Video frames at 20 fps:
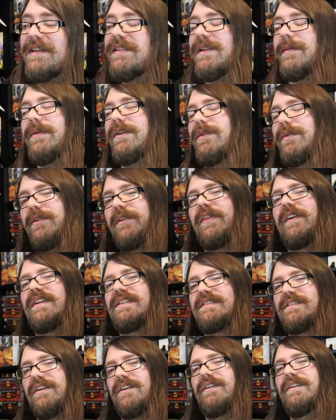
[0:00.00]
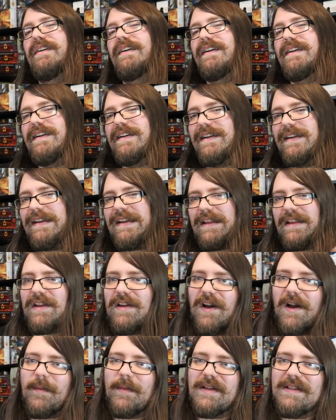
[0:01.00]
Let me know what your thoughts are in the
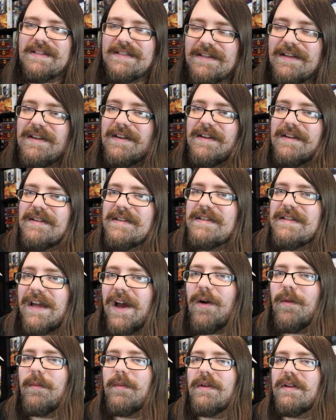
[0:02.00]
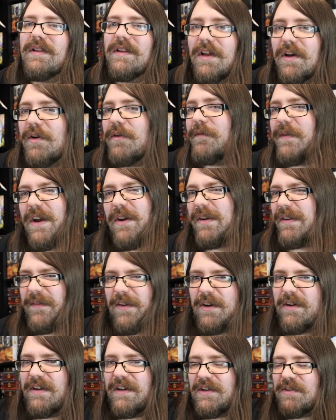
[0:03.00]
comments down below. Very,
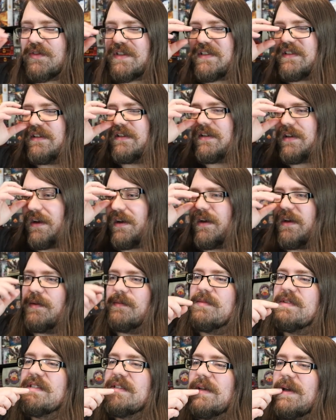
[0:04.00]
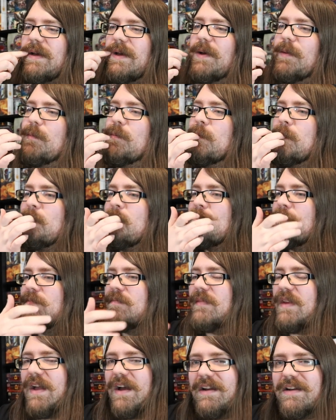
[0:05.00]
very interesting times. Um,
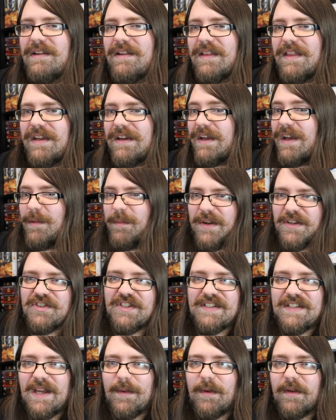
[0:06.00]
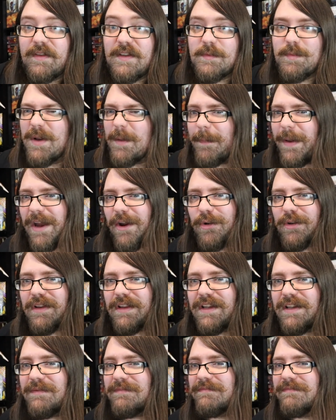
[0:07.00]
I didn't think I had much to say about this, but
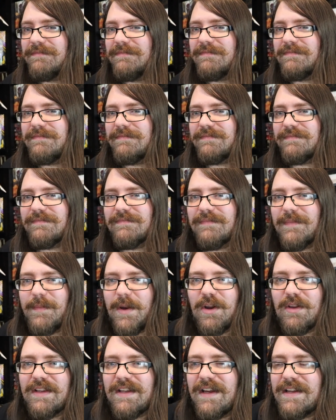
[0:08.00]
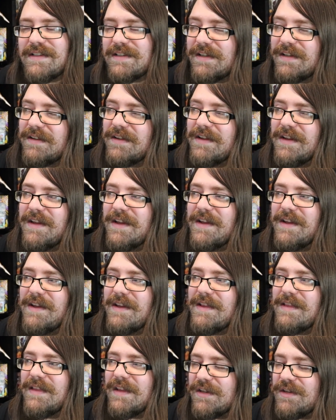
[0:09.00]
apparently, apparently I did.
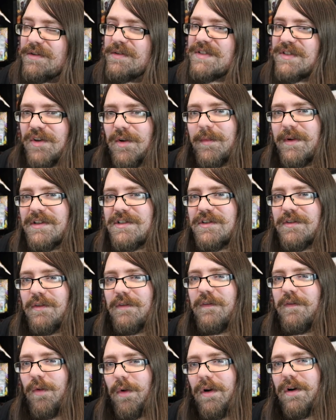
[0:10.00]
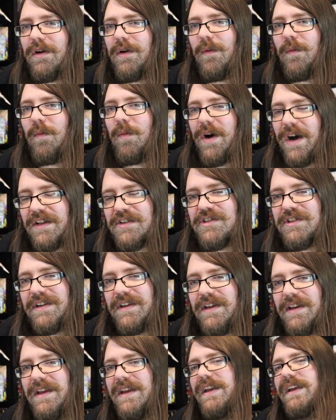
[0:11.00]
Thank you so much for
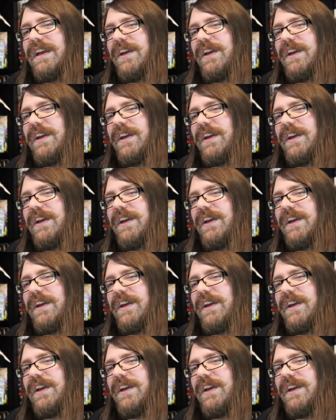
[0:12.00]
watching.